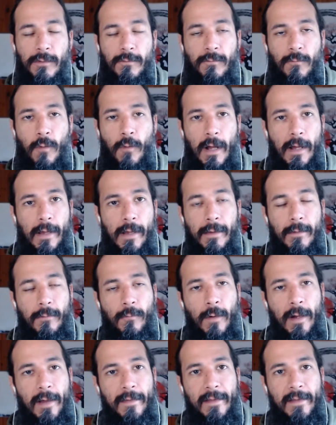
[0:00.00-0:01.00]
of
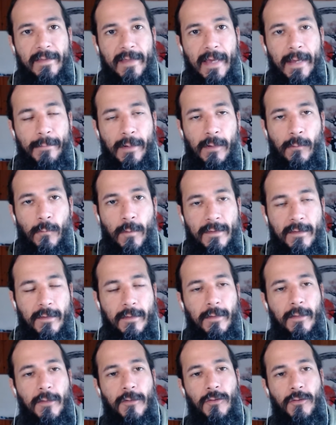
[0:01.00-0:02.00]
why that's happening. What's
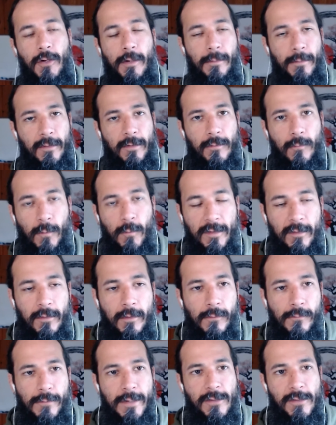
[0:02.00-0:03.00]
the disturbance? What's
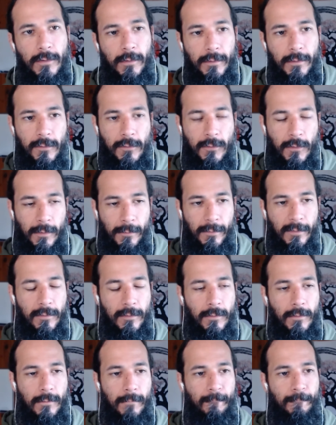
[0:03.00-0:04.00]
the original
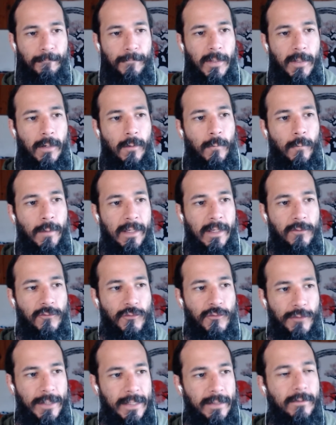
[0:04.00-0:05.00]
disturbance? We can
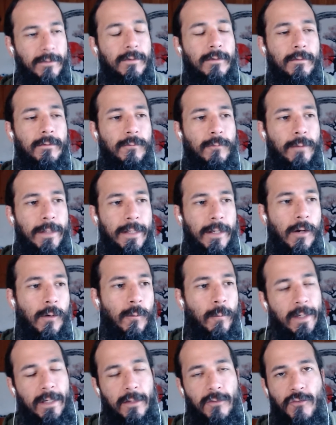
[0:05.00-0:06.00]

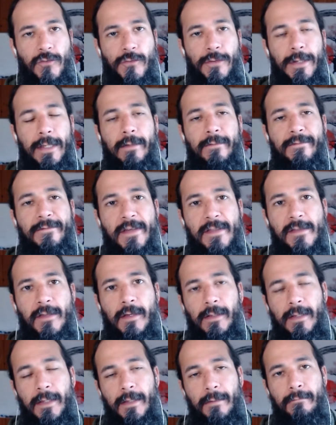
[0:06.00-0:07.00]
treat
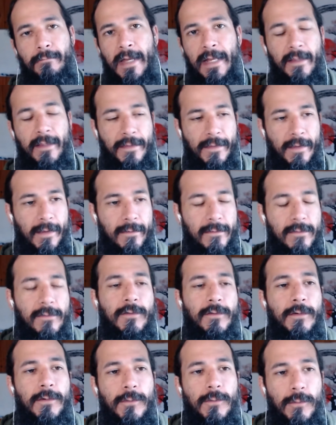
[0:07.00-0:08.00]
physically many things
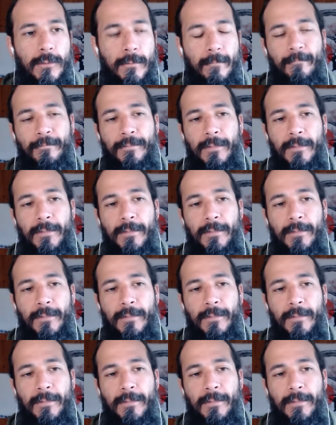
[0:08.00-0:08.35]
through